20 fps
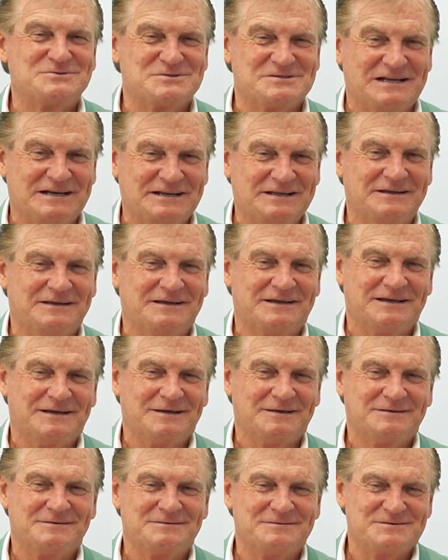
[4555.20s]
selling
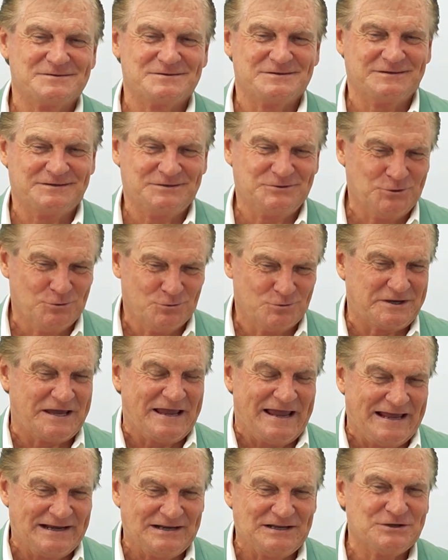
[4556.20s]
uh, your
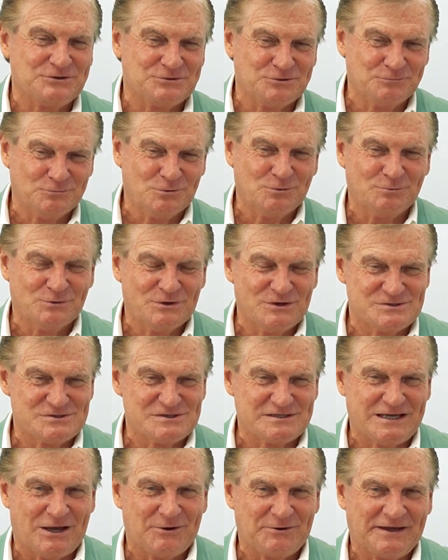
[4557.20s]
candy to Woolworths
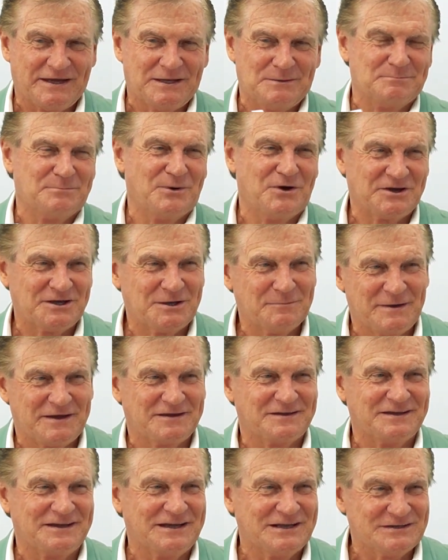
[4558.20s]
and going out and buying it
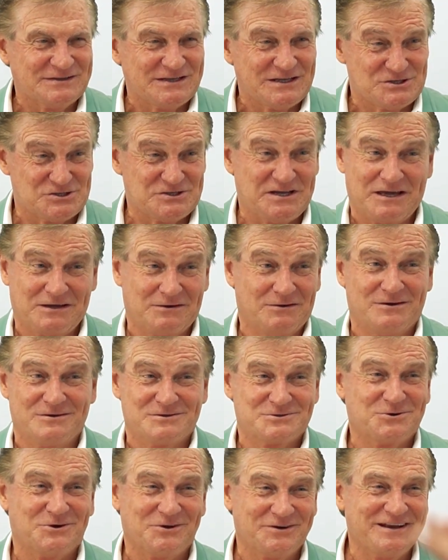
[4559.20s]
back again and then saying, oh,
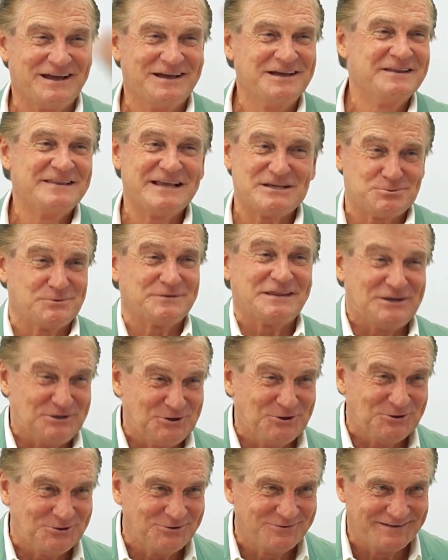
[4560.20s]
oh, That's what
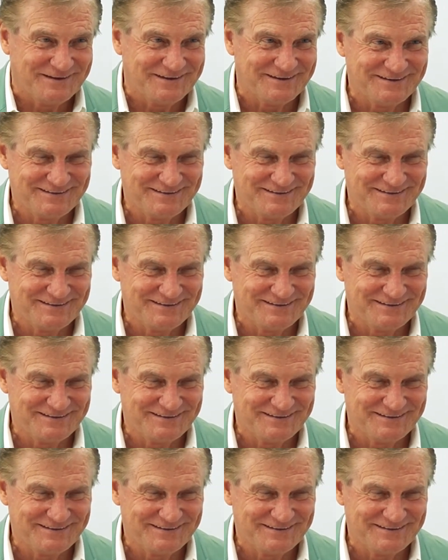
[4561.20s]
they uh, do. Oh,